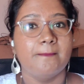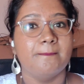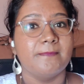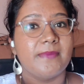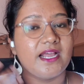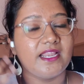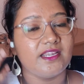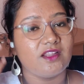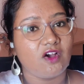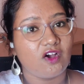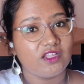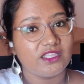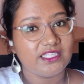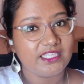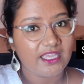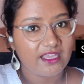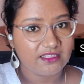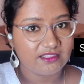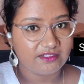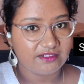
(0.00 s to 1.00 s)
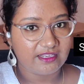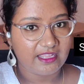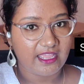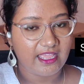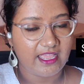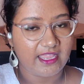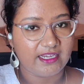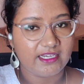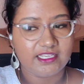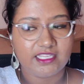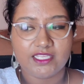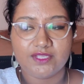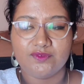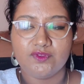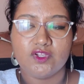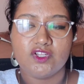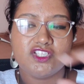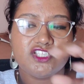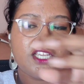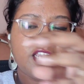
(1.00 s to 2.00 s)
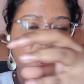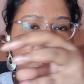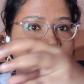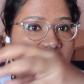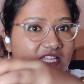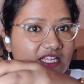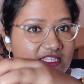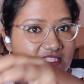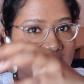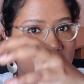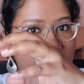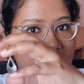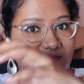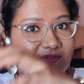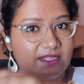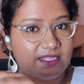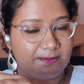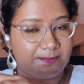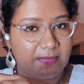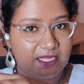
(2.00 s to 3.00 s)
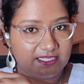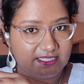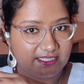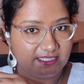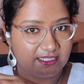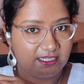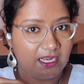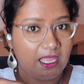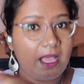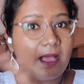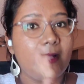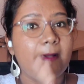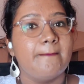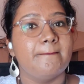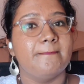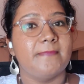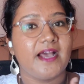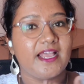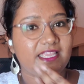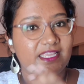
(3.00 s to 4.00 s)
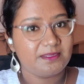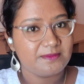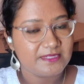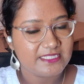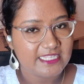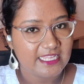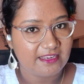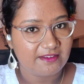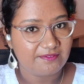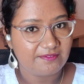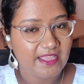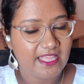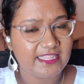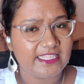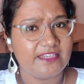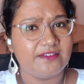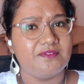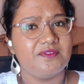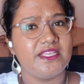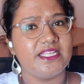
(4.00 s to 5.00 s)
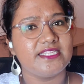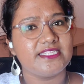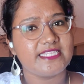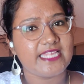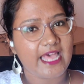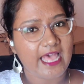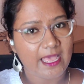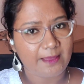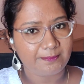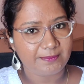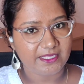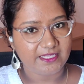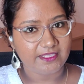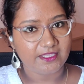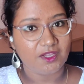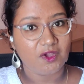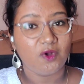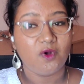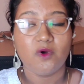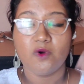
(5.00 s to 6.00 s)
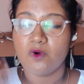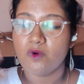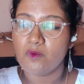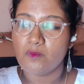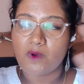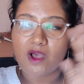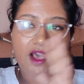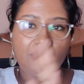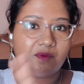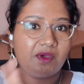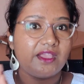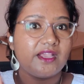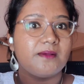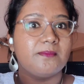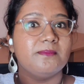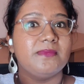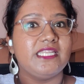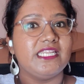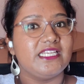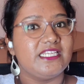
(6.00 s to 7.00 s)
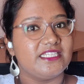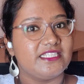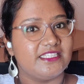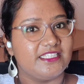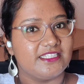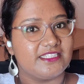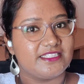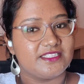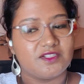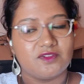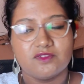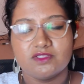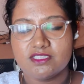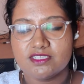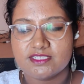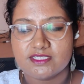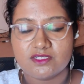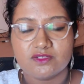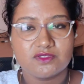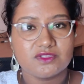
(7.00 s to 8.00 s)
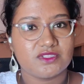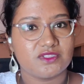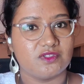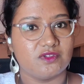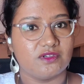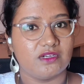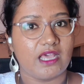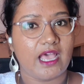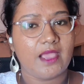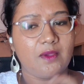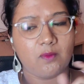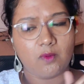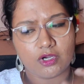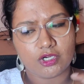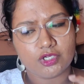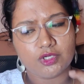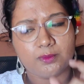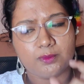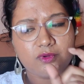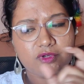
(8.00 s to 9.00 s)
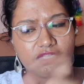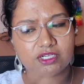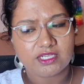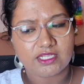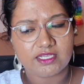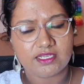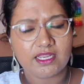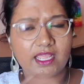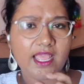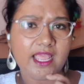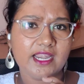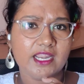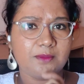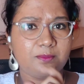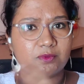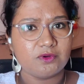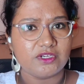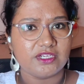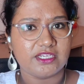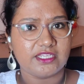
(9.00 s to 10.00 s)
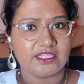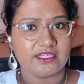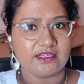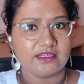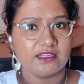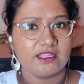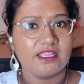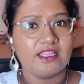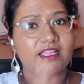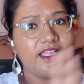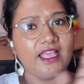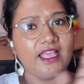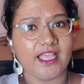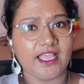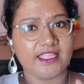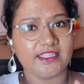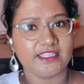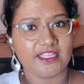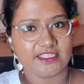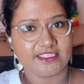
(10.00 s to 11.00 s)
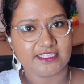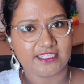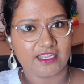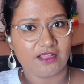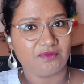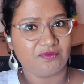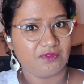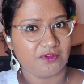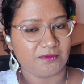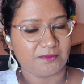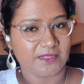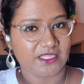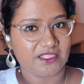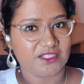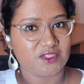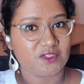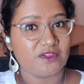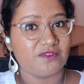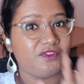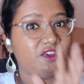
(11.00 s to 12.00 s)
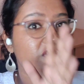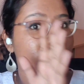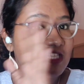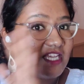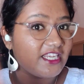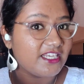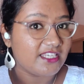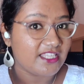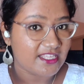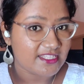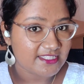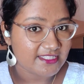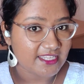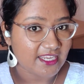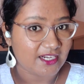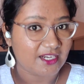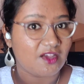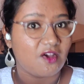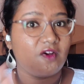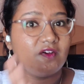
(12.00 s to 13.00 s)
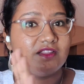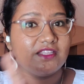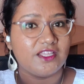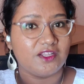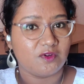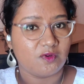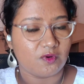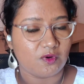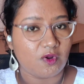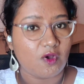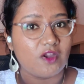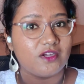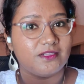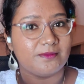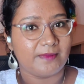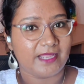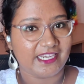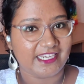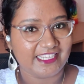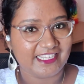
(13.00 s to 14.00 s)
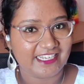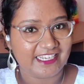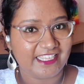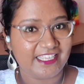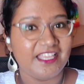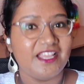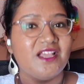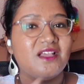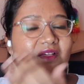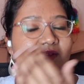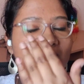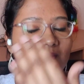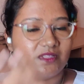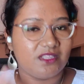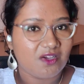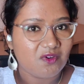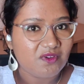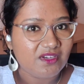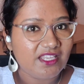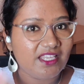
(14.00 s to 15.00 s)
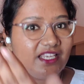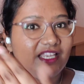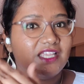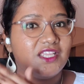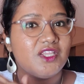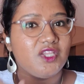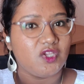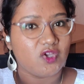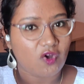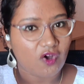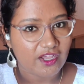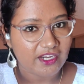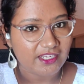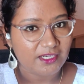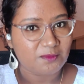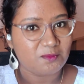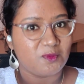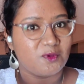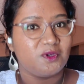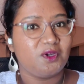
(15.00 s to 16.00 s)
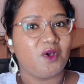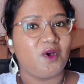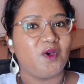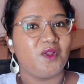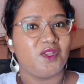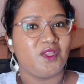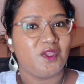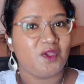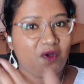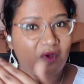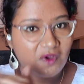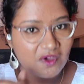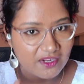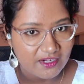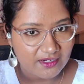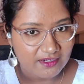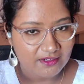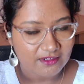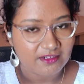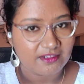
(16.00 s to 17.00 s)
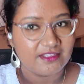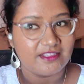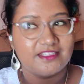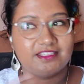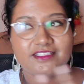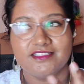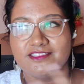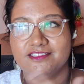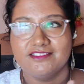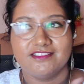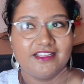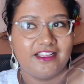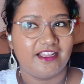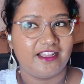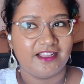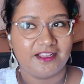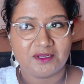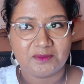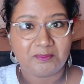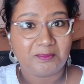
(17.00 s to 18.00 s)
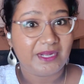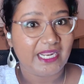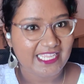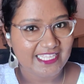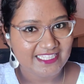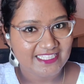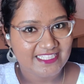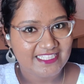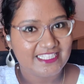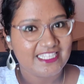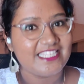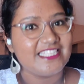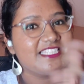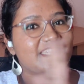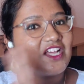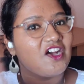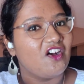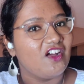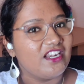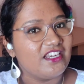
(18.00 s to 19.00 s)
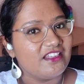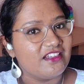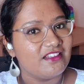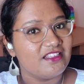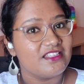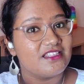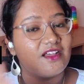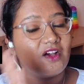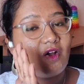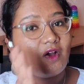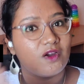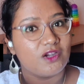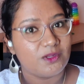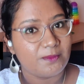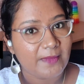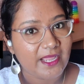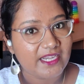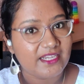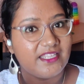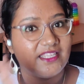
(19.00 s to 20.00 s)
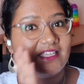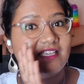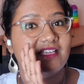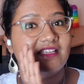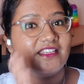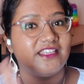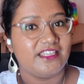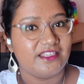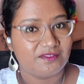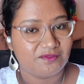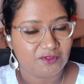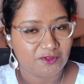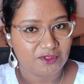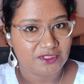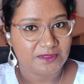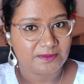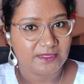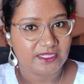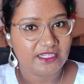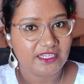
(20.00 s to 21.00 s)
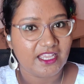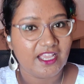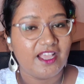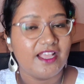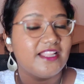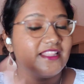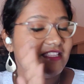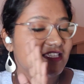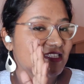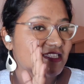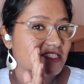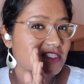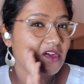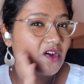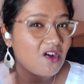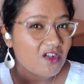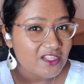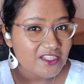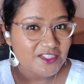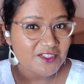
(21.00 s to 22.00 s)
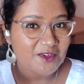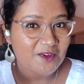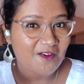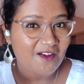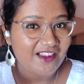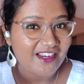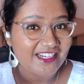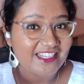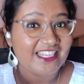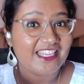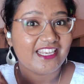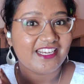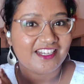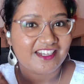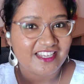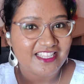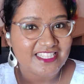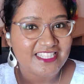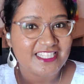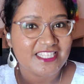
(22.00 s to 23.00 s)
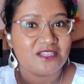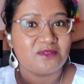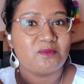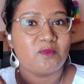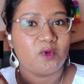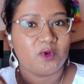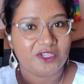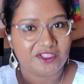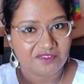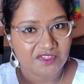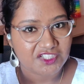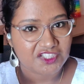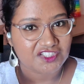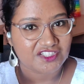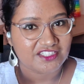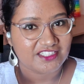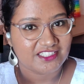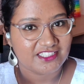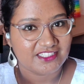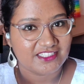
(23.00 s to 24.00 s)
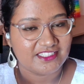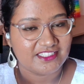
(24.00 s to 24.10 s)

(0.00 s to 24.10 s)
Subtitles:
But on the other hand, if your child does the puzzle by himself and then feels happy, oh wow, I completed this, oh this looks good, I wanted to put it in and I put it in, and that's enough for me. So if your child does that on their own automatically without needing your input or your praise, it's called a automatic reinforcement. This is also called intrinsic motivation.